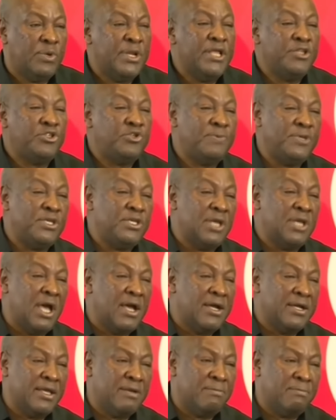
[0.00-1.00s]
We need to be
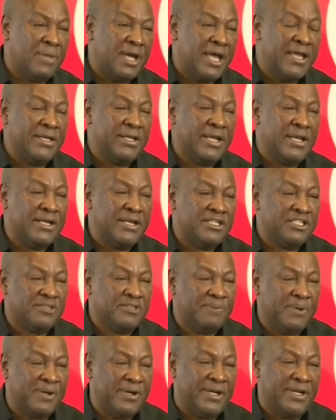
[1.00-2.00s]
young in mind and in
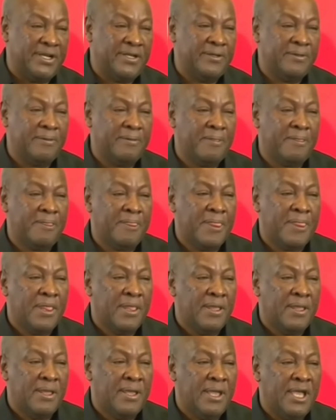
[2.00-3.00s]
spirit,
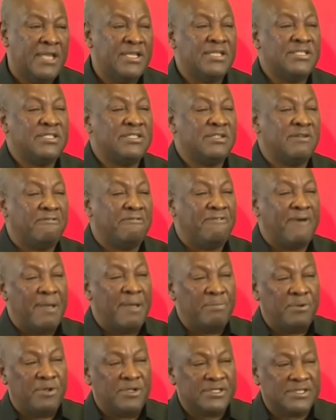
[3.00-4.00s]
and this is a
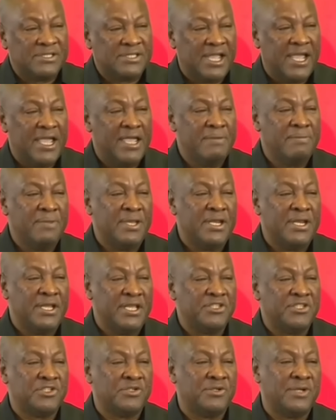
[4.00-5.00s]
fabulous time in
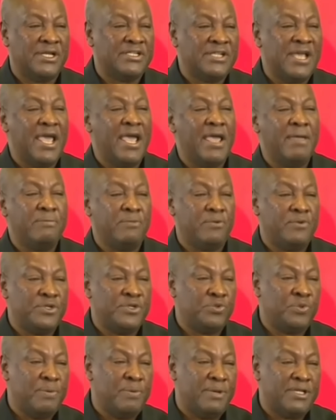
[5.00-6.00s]
history, a time
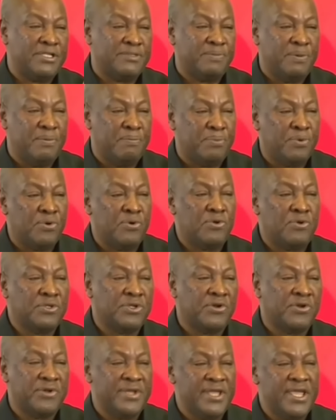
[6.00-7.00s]
which we must be
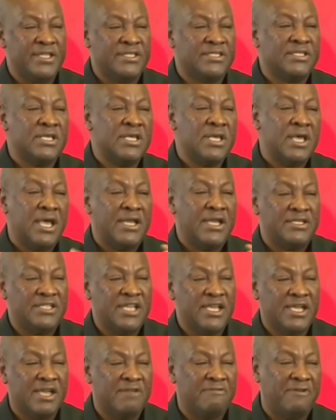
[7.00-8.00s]
bold, create, and
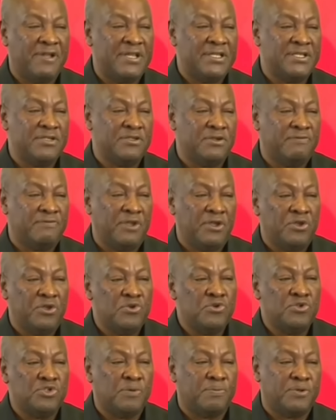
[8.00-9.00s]
take advantage of the
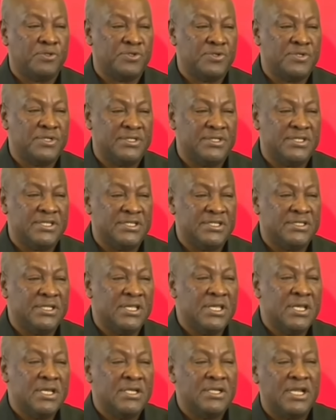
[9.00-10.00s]
huge opportunities
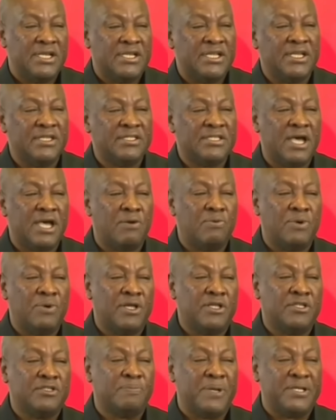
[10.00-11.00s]
the digital
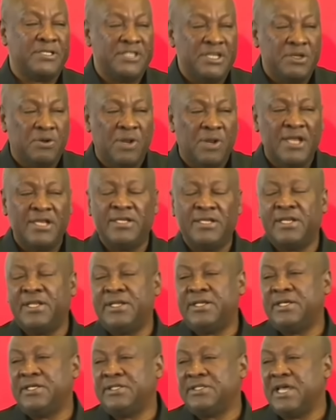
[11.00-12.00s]
world, particularly
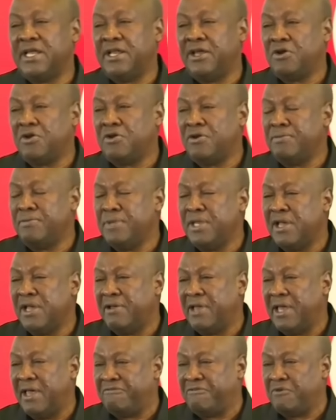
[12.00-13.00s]
the digital economy,
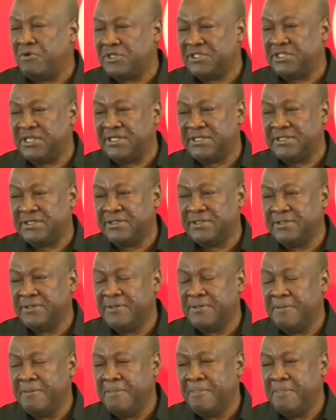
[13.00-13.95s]
affords us.